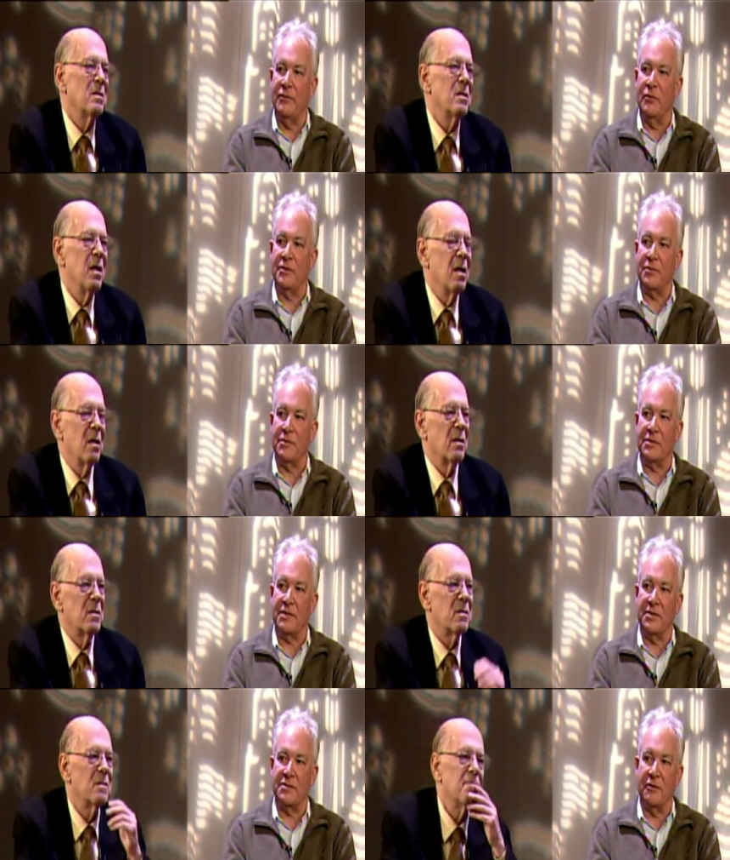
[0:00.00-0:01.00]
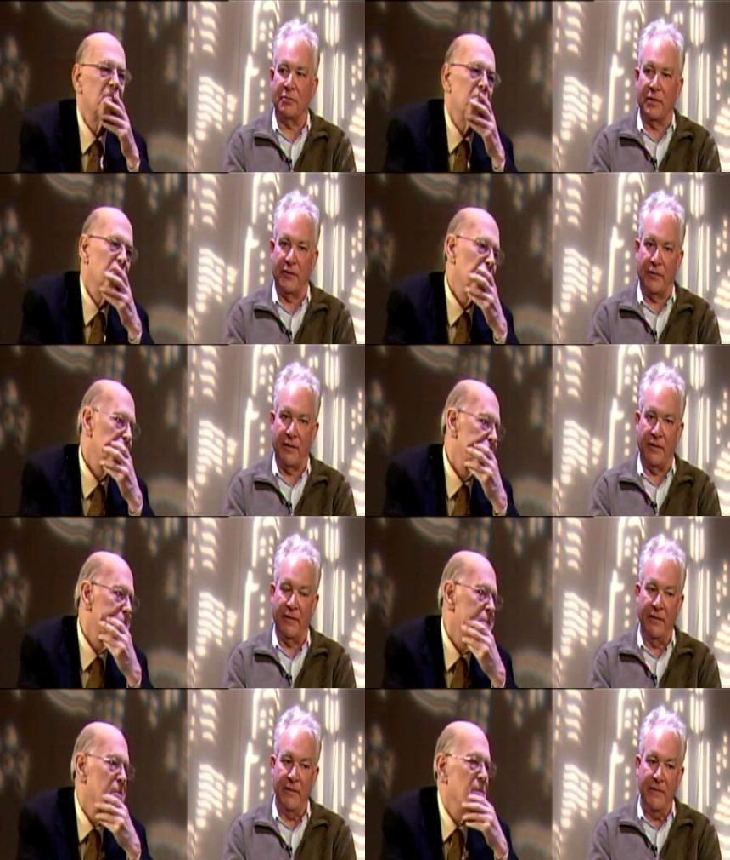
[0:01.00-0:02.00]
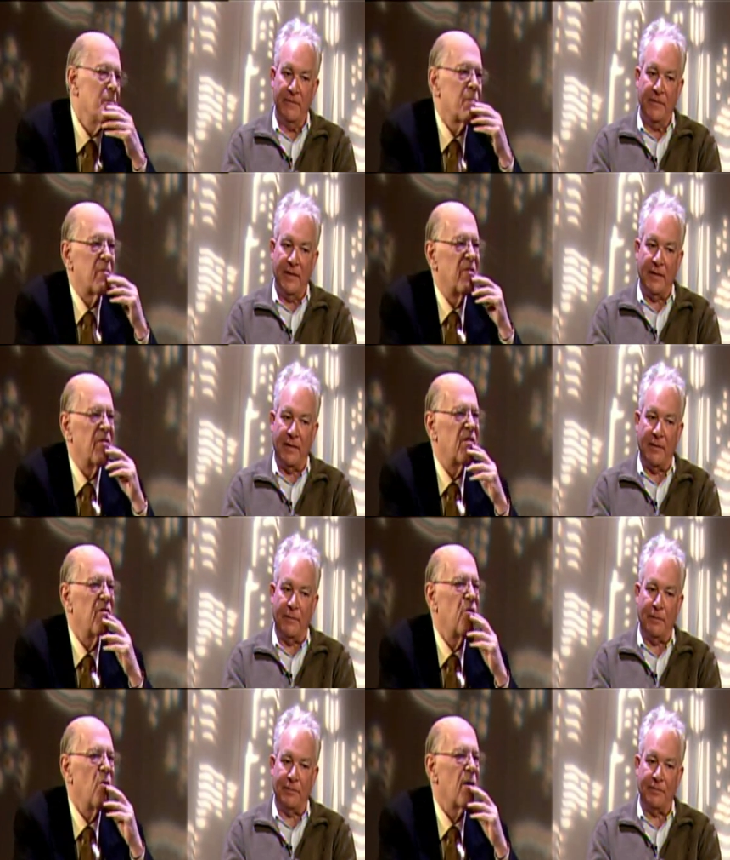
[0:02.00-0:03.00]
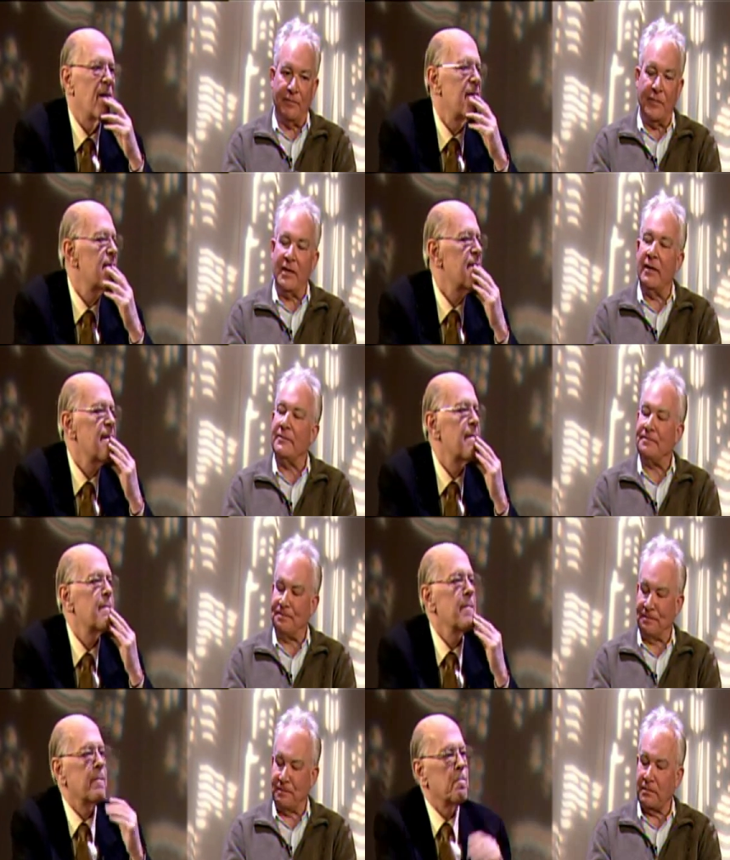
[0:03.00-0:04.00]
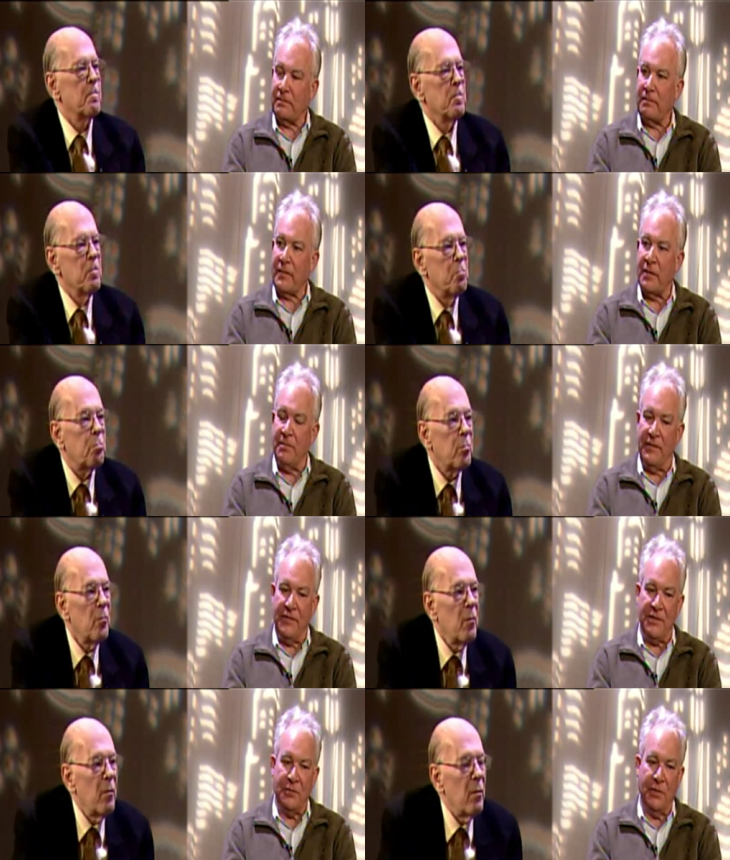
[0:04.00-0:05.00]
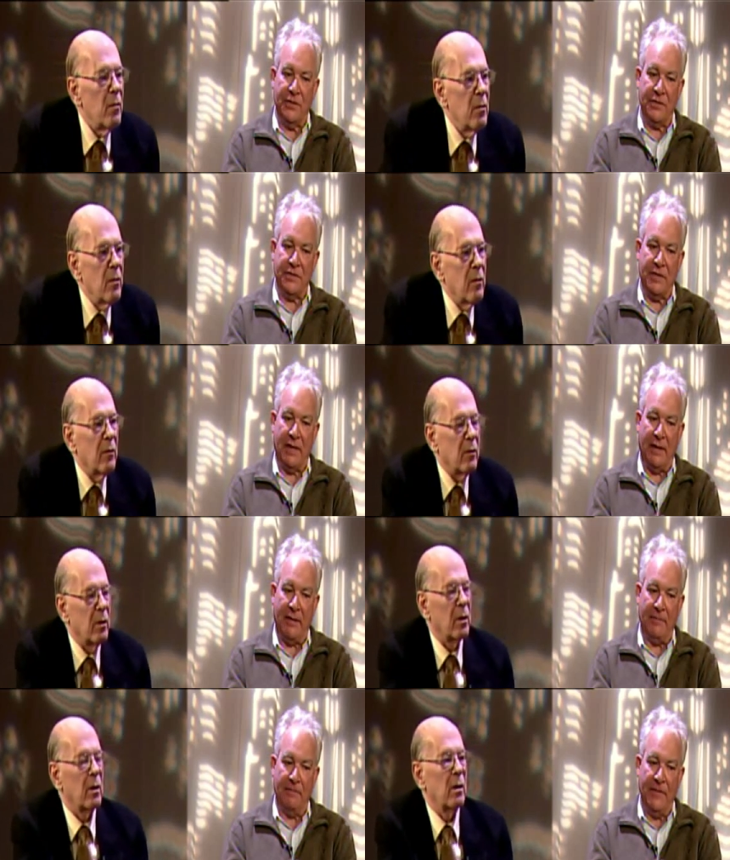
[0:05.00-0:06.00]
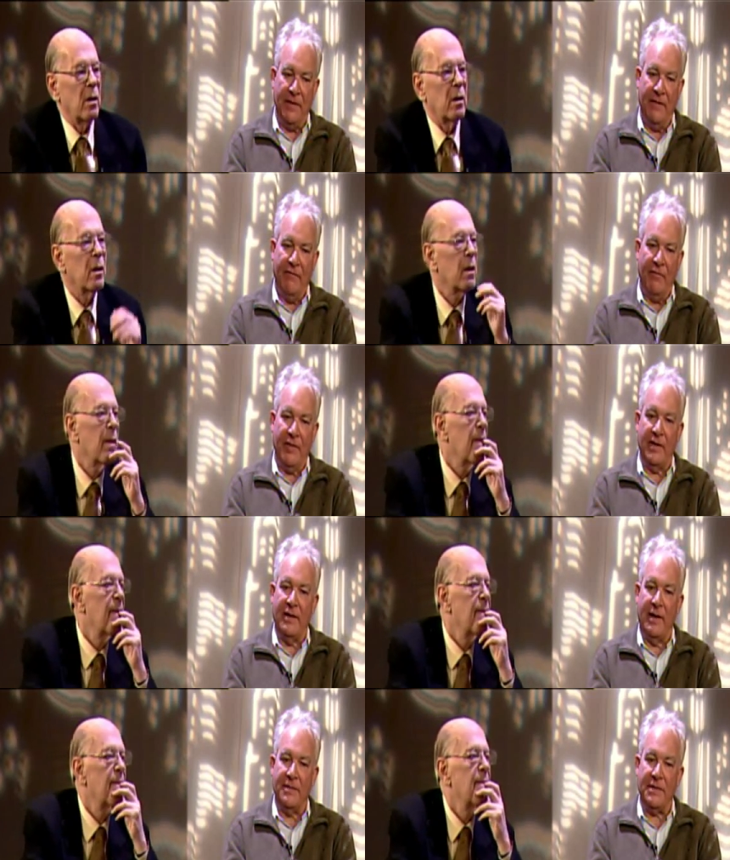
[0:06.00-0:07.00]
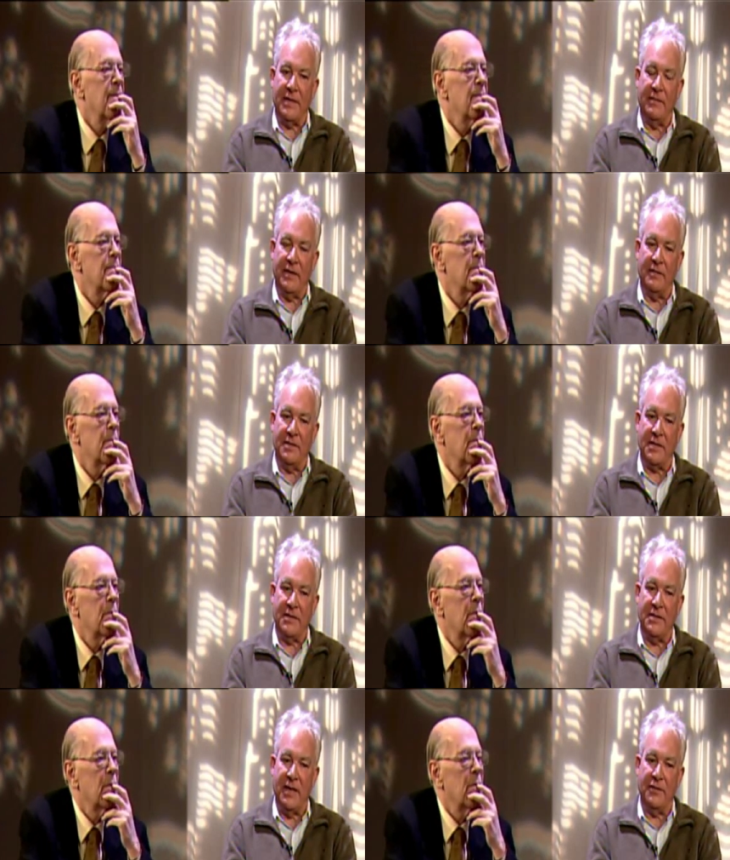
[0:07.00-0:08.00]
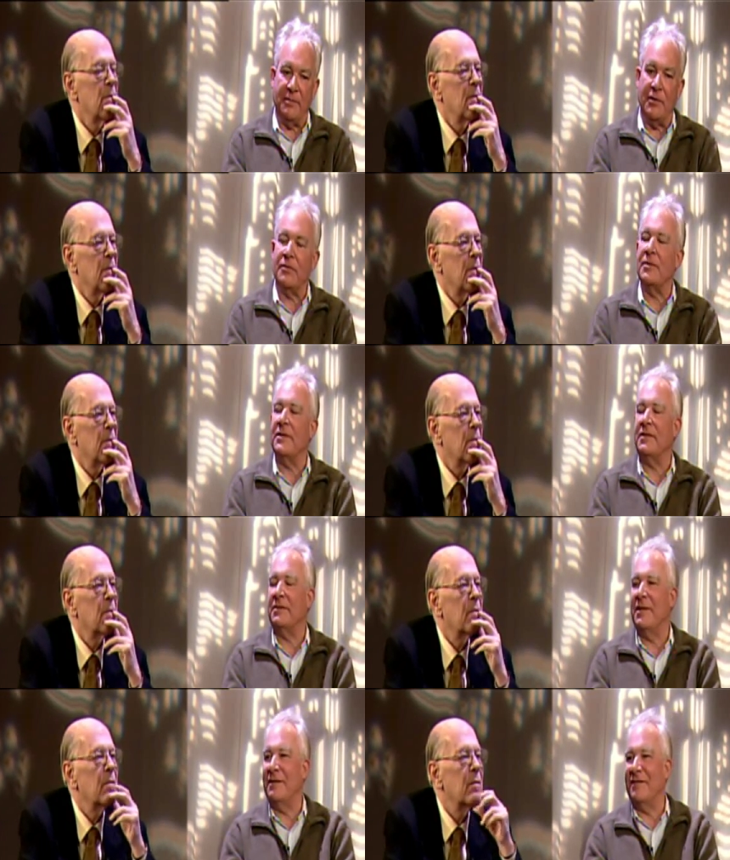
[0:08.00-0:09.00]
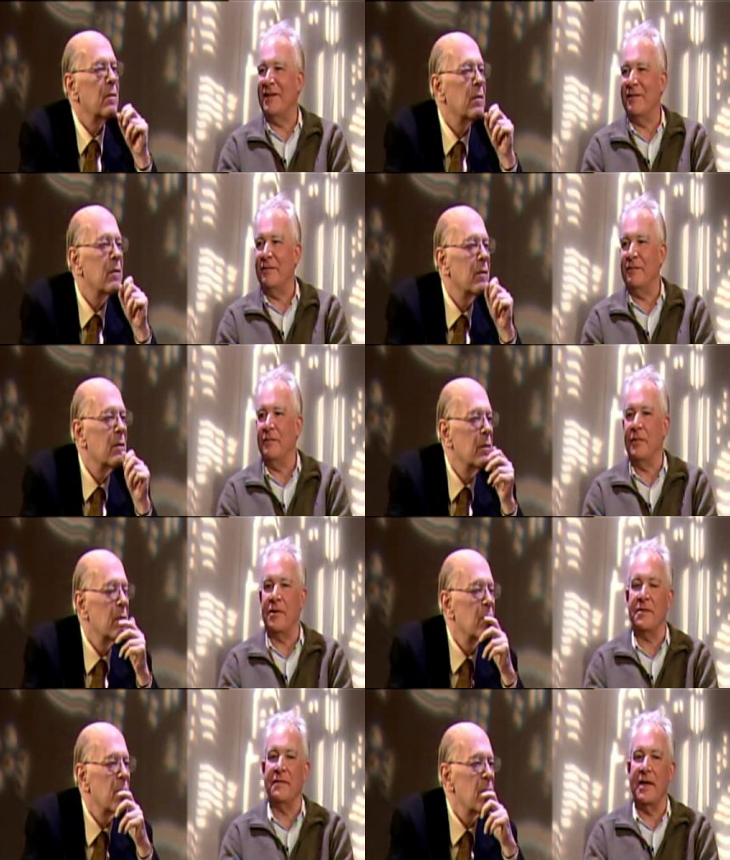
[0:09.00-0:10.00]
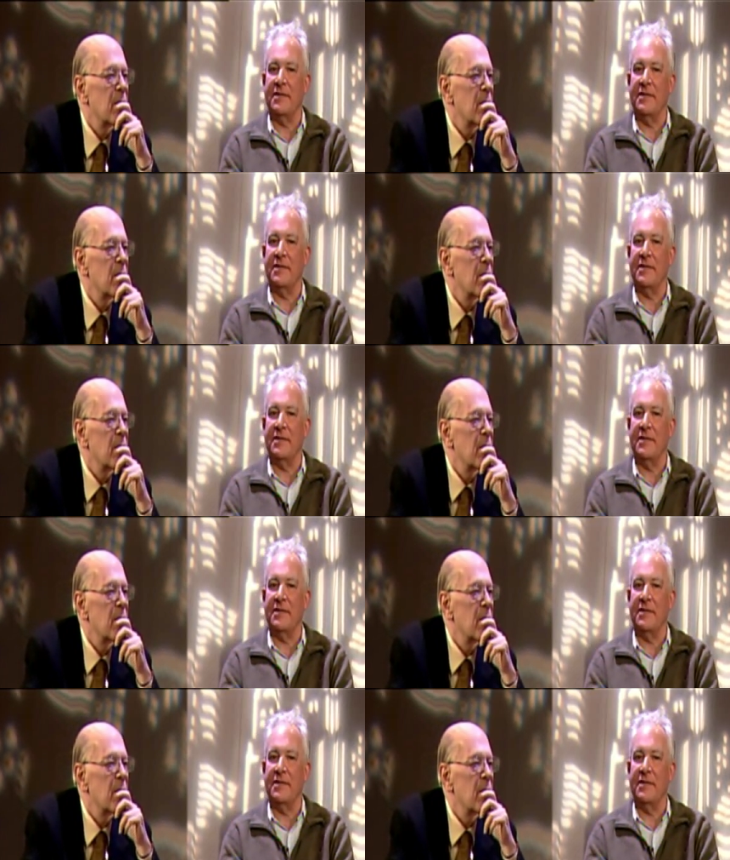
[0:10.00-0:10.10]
Speaker 1: Phu, which yeah. was considerably earlier. Mm, um, 54, um, I think. Yeah. yeah. But this was... Um, Vietnam, as I, as I say in the book, in, in March of